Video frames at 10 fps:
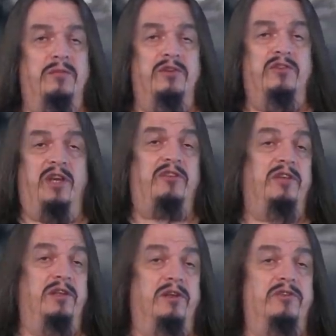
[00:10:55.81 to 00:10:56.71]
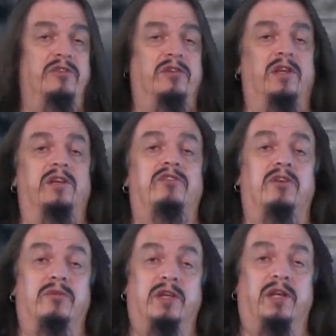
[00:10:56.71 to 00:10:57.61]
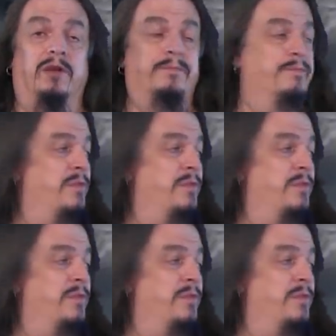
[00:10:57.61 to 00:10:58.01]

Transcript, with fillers: which is actually a larger clade shown here.